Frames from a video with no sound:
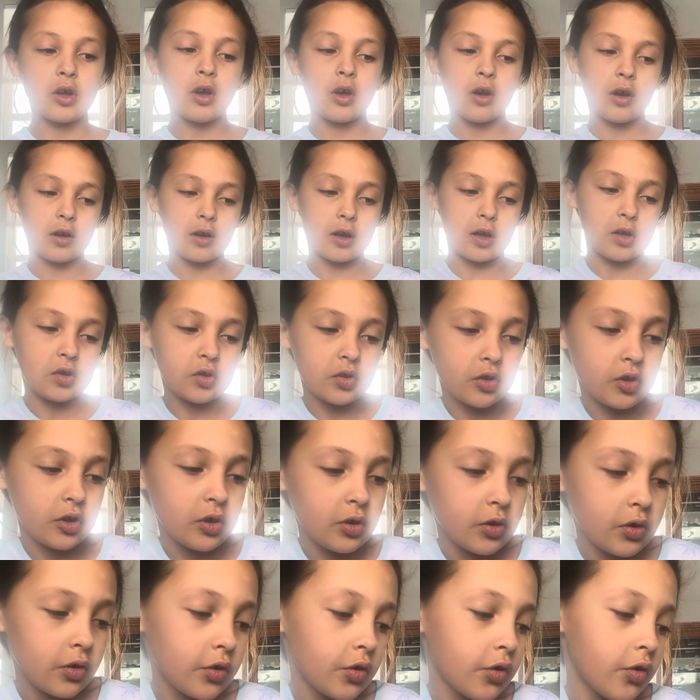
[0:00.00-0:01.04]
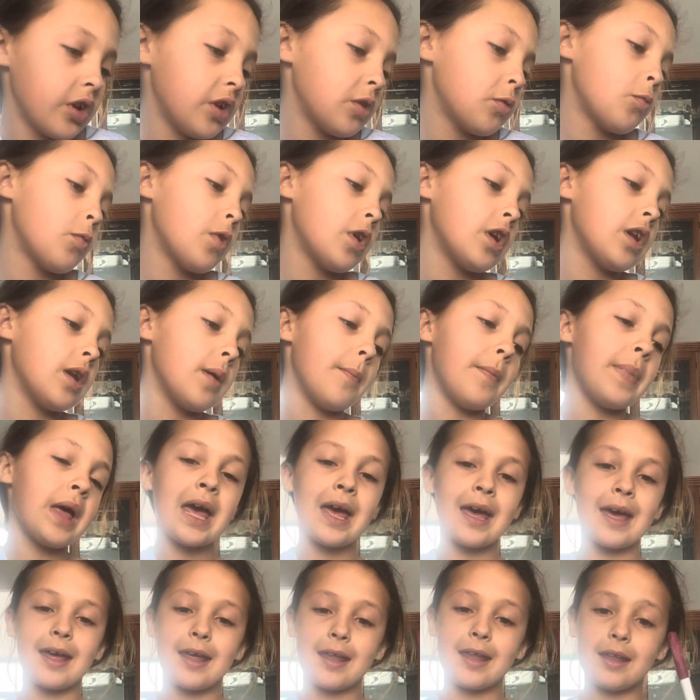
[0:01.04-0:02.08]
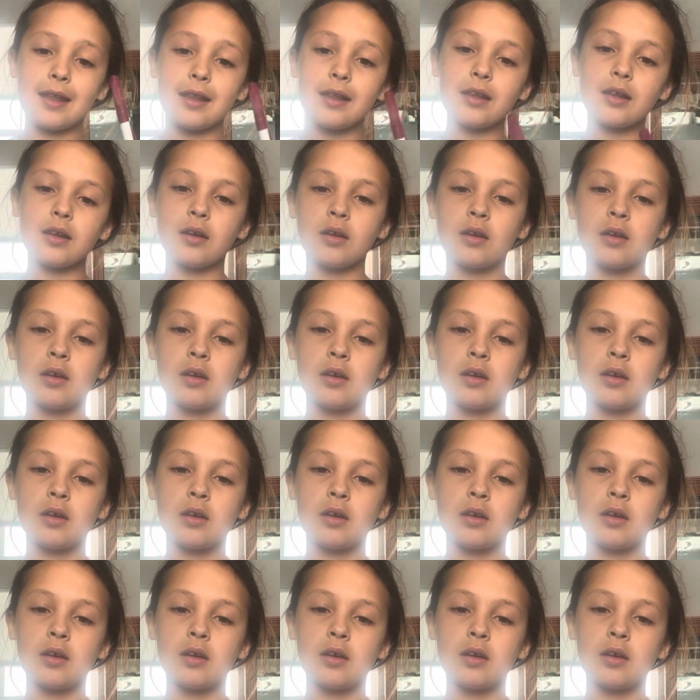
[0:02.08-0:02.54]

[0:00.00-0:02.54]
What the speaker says: Okay, so you're going to want a pen